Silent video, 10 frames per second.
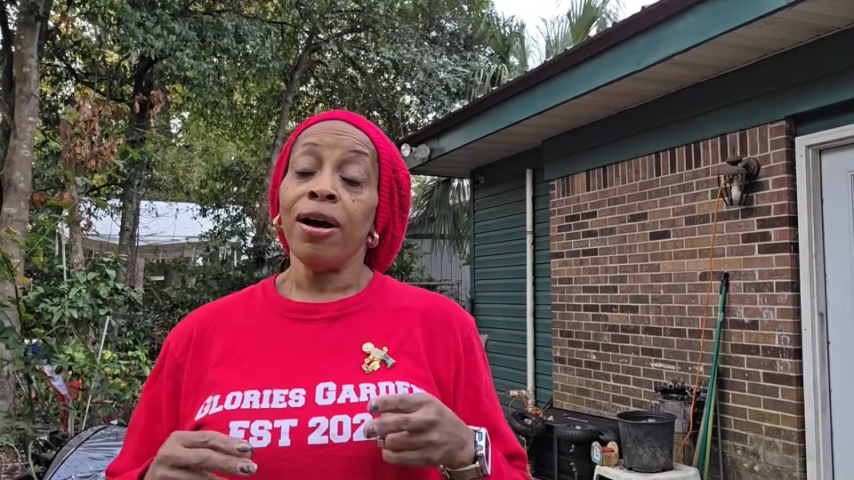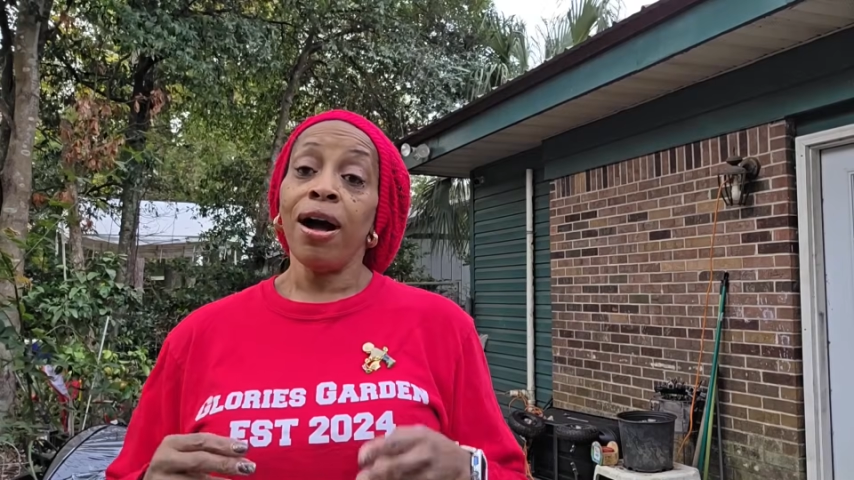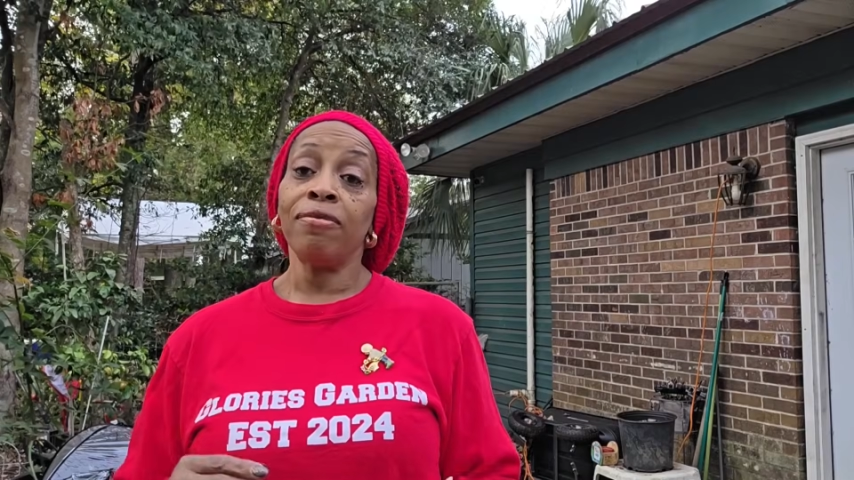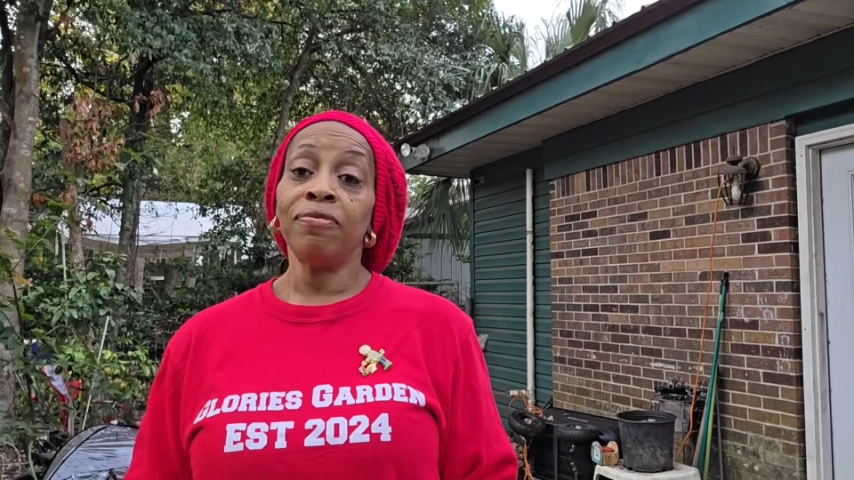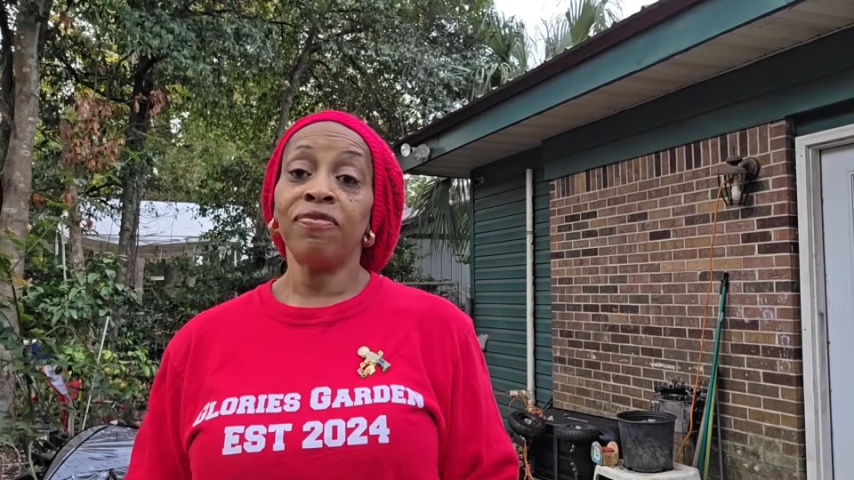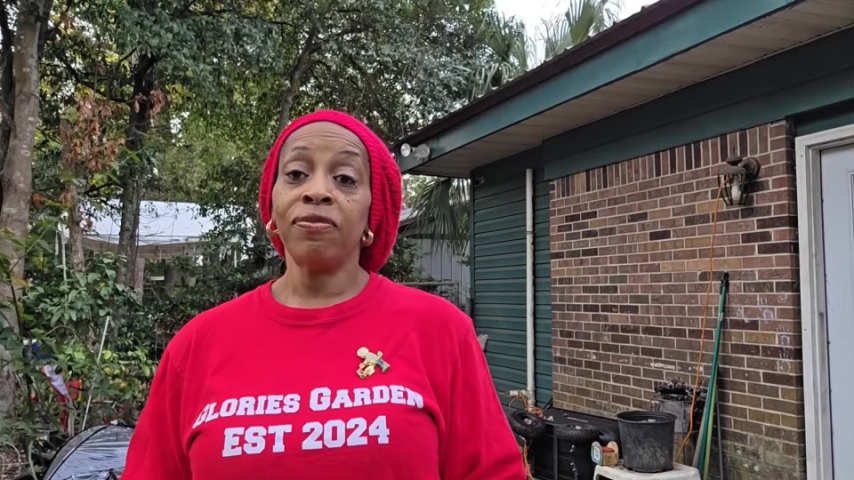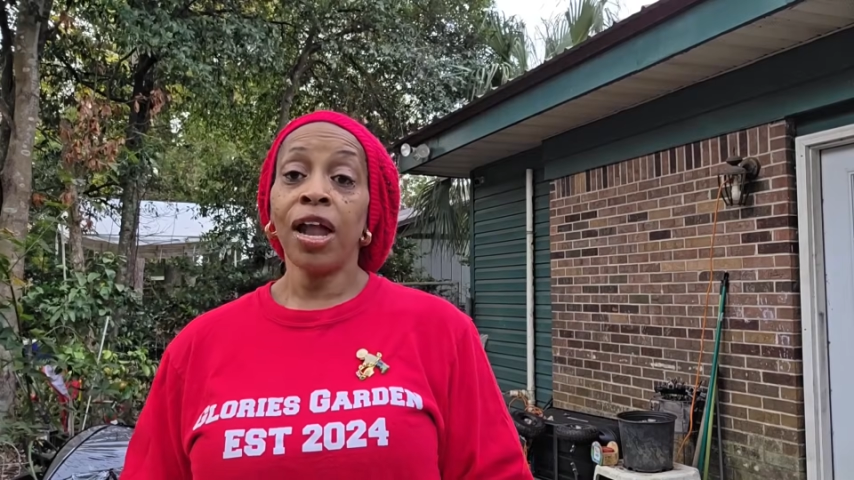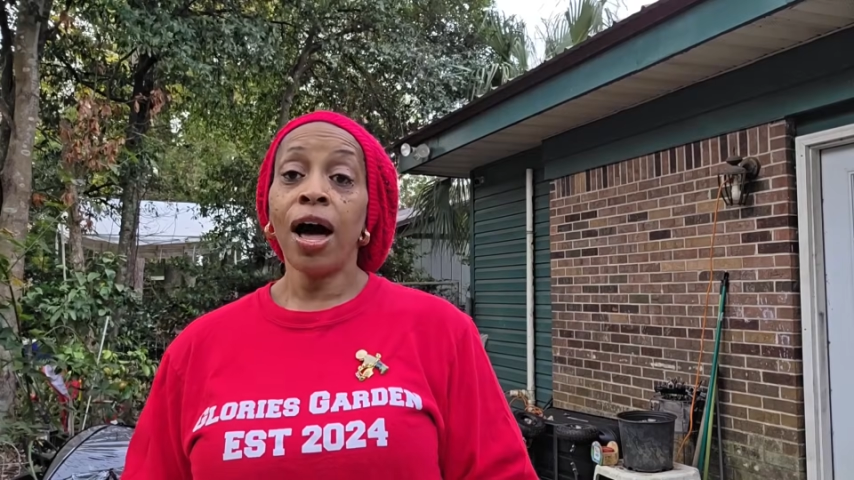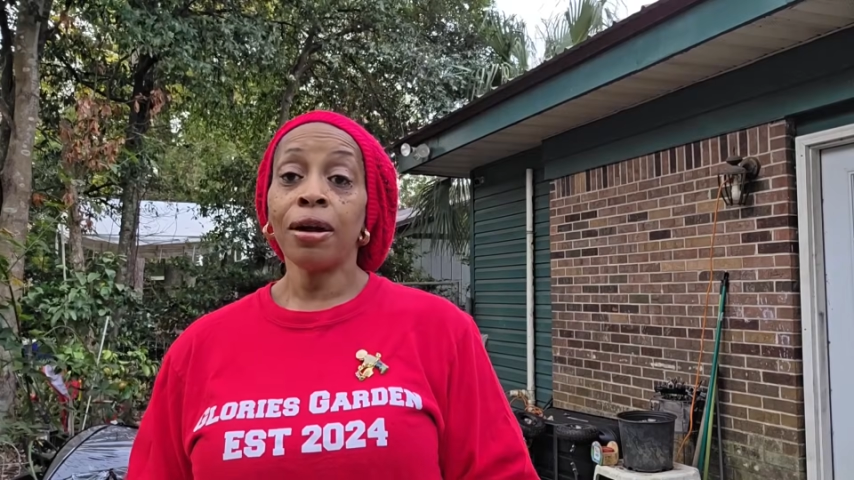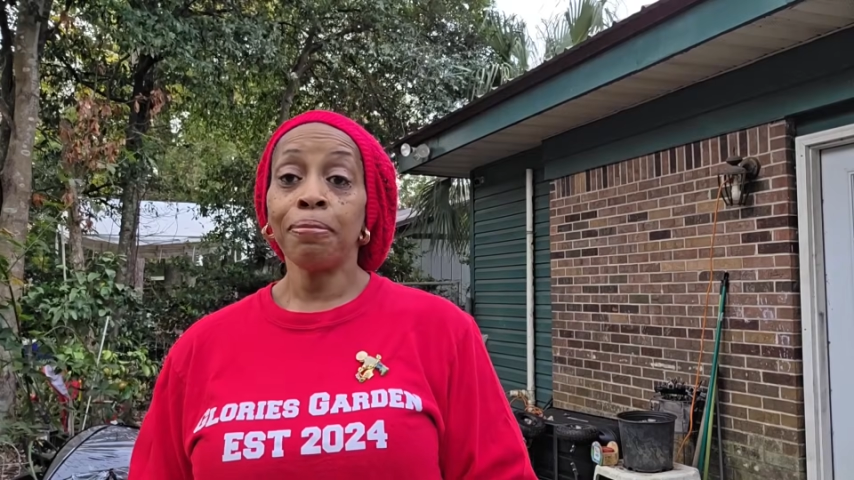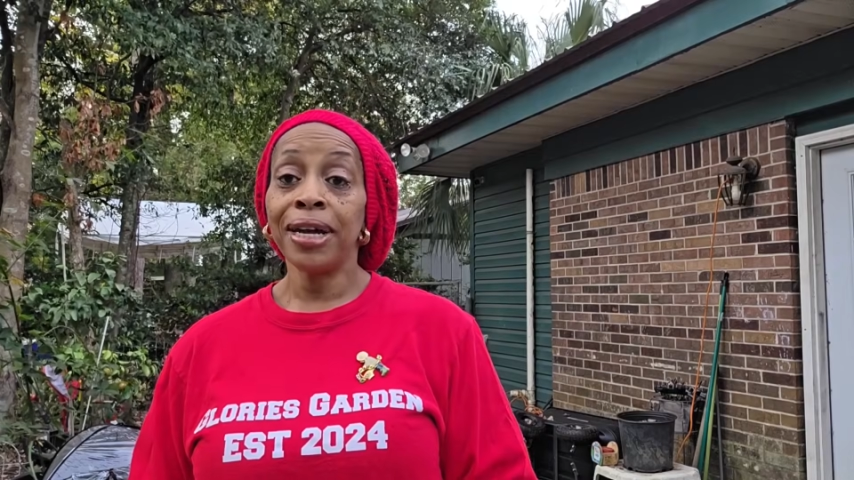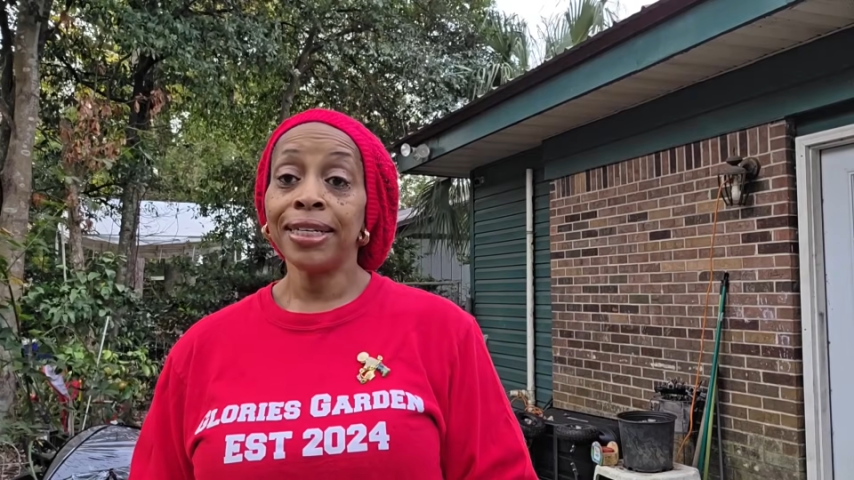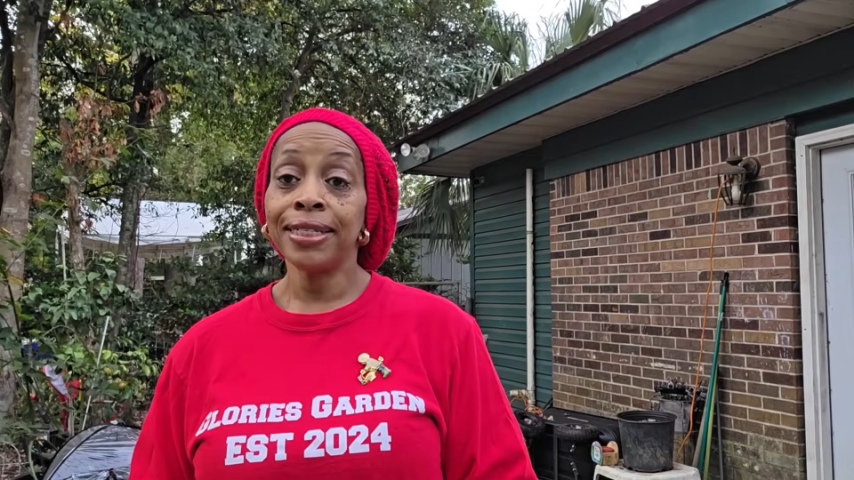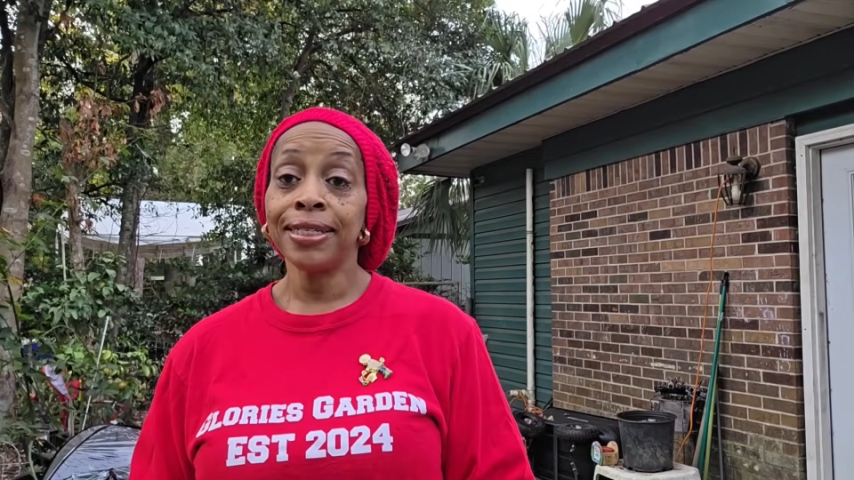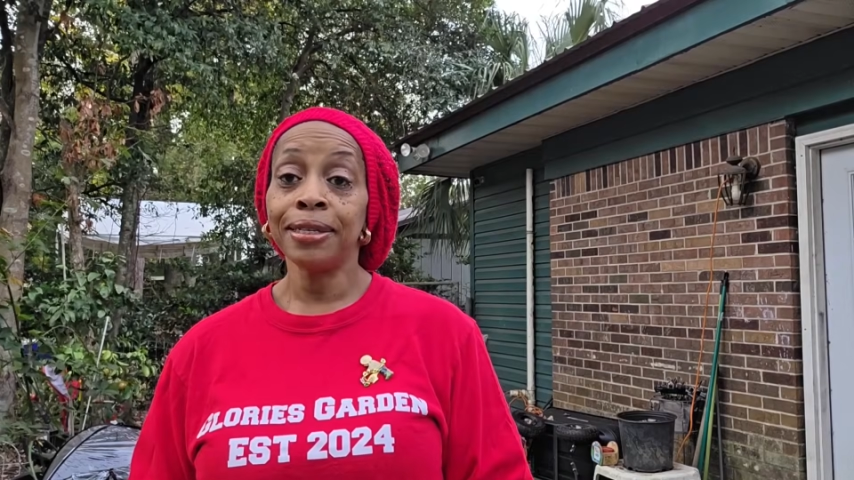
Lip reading: Vlogmas.